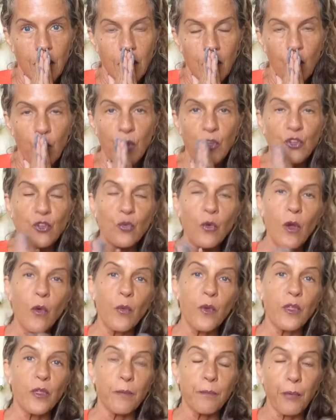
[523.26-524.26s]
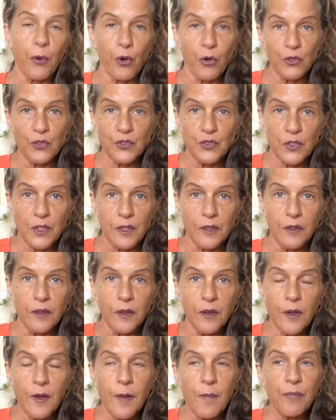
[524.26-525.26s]
When you are with a person,
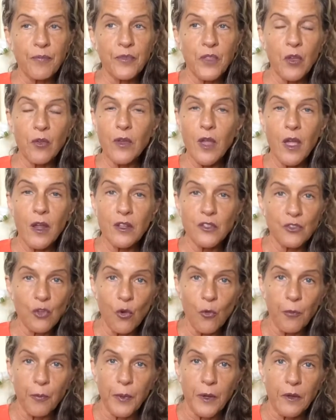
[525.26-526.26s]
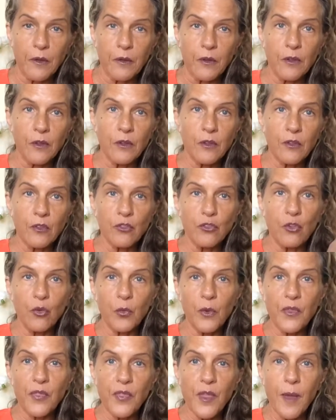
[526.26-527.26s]
they're not as open. You're
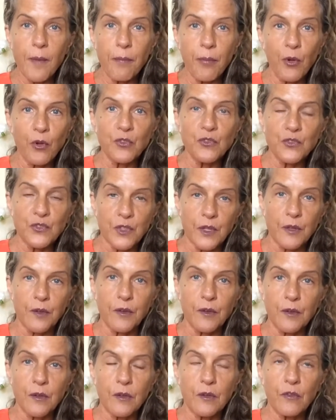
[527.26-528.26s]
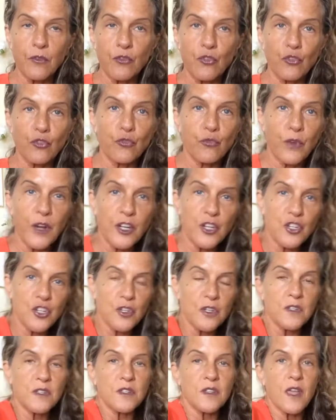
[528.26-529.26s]
with that person. Your
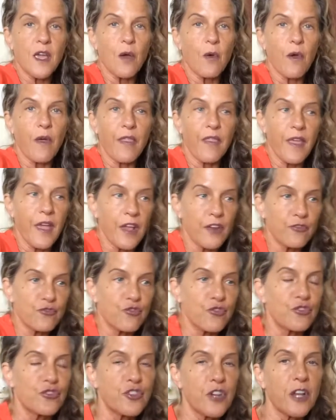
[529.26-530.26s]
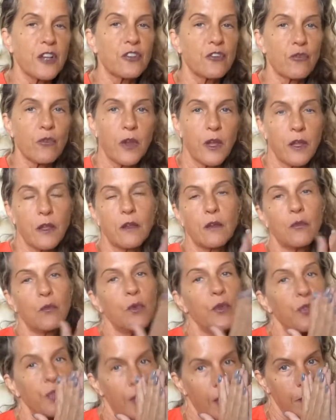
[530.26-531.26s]
direction is now on that trajectory
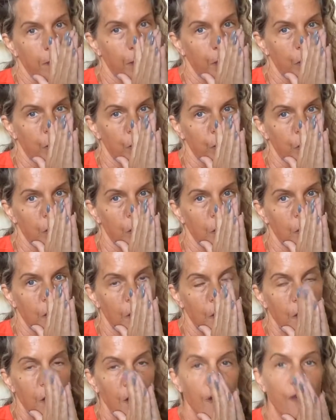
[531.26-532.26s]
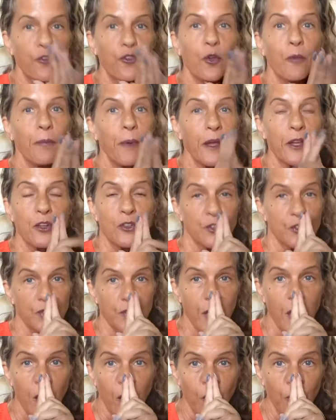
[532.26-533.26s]
with that person. If you're by
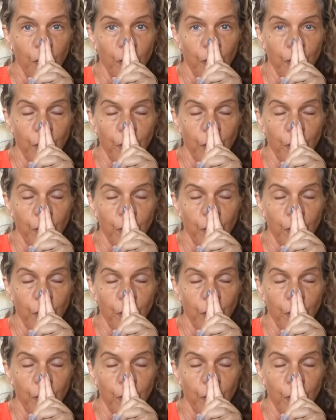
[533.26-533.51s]
yourself,